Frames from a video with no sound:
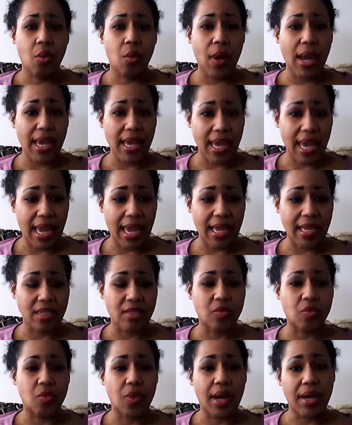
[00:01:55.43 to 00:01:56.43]
weight
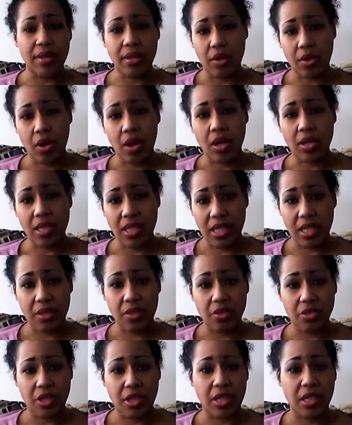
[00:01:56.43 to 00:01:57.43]
gain while they're on the
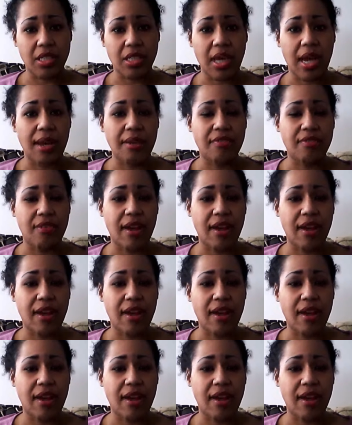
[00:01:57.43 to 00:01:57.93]
ketogenic diet